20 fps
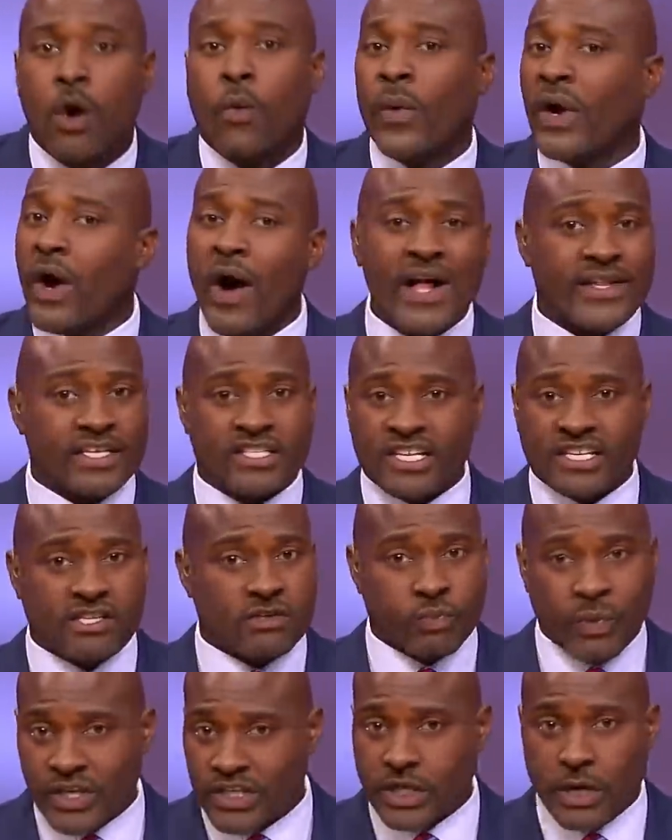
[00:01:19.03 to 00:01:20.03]
We're going to have to
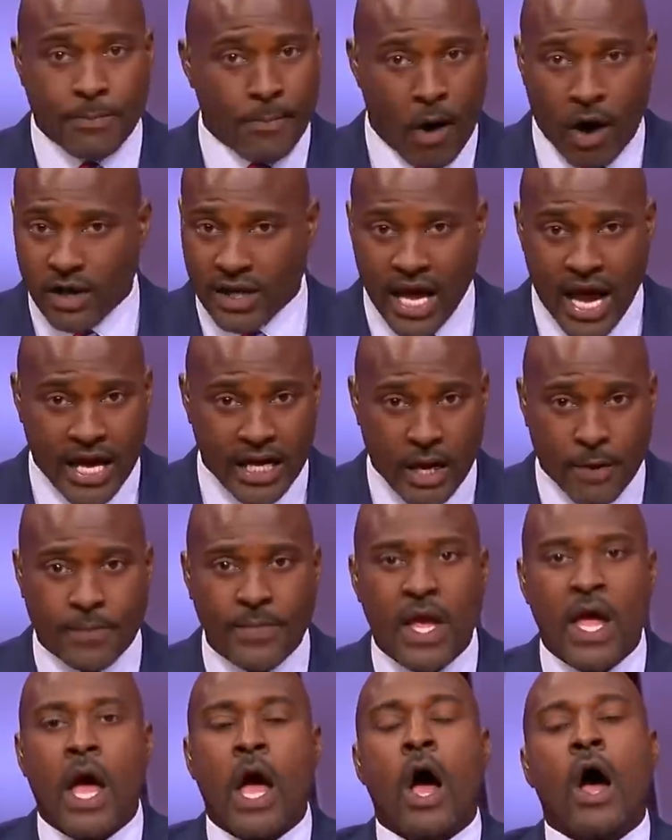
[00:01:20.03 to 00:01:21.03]
just switch up our lineup.
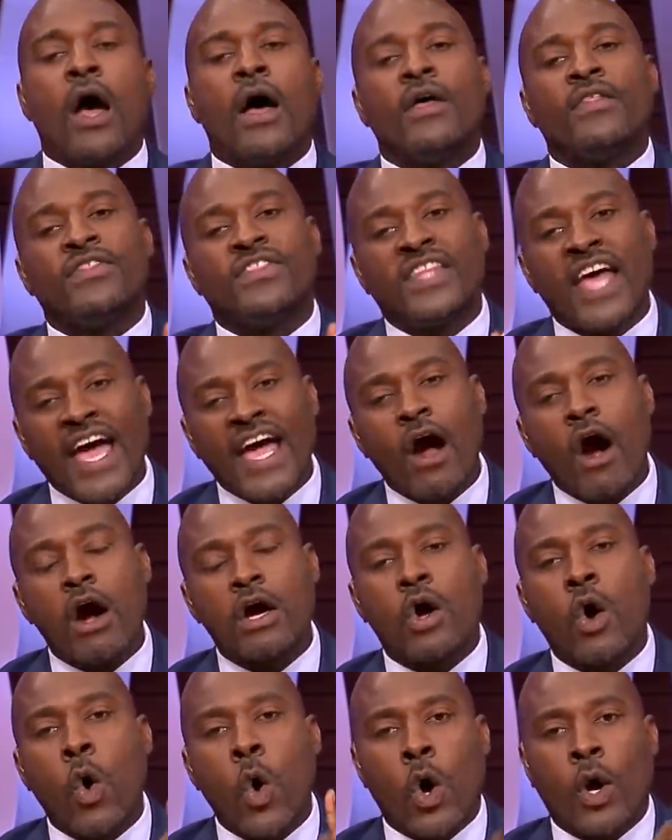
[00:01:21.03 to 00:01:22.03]
They
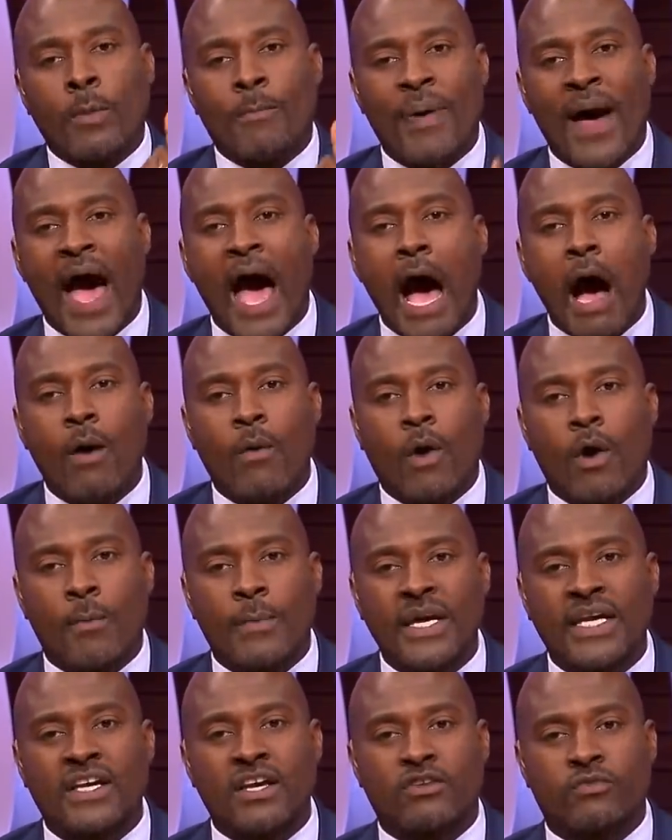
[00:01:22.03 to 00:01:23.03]
are going power
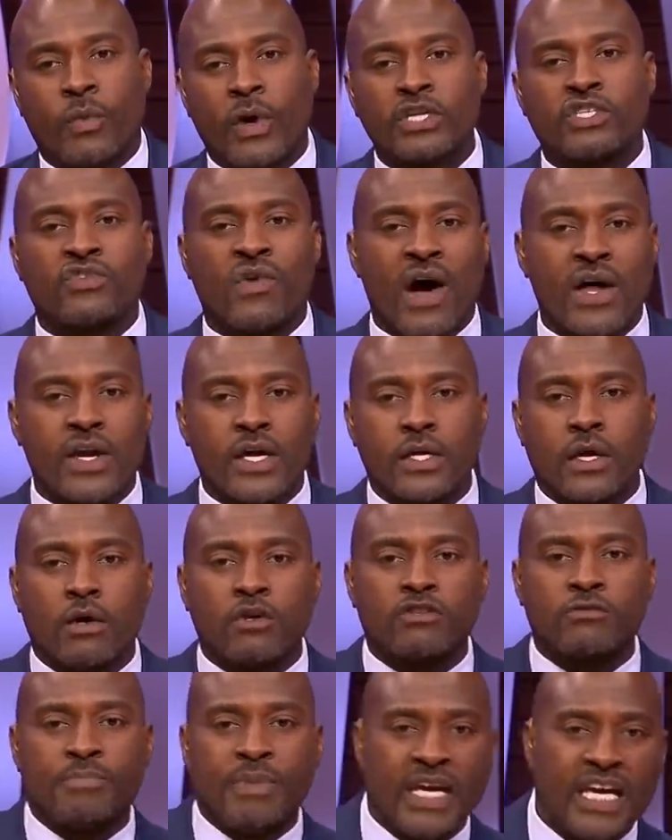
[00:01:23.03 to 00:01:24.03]
because we're trying to
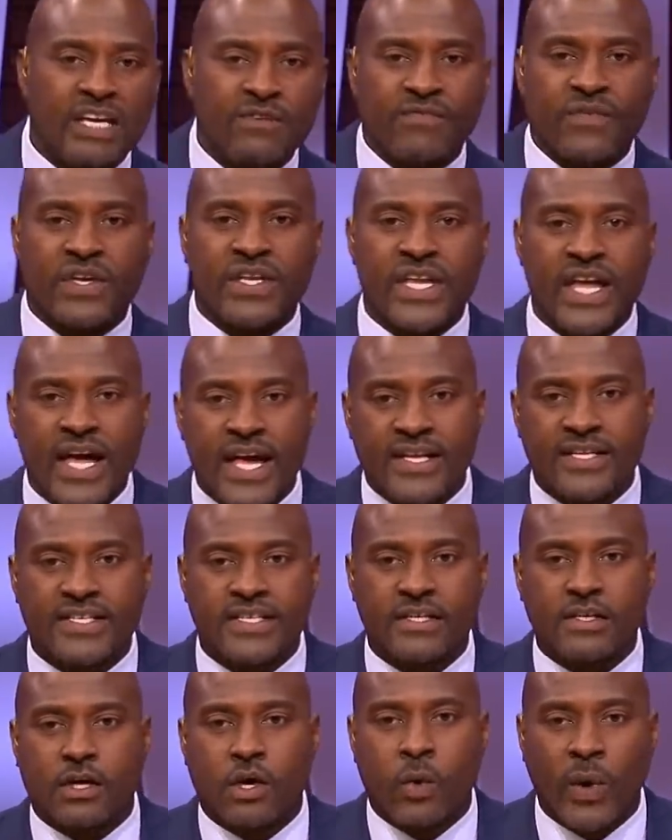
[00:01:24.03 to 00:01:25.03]
go speed, finesse,
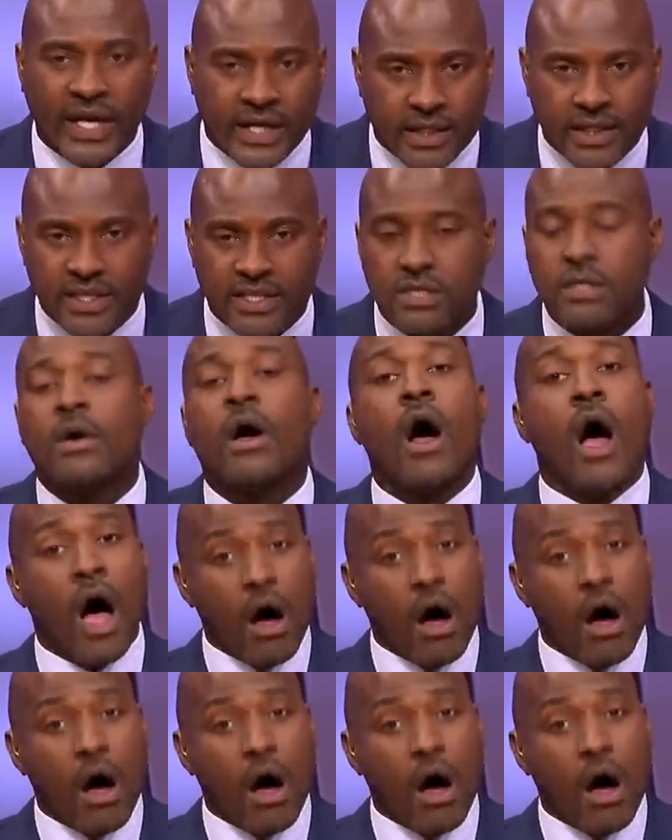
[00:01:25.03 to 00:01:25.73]
and quickness.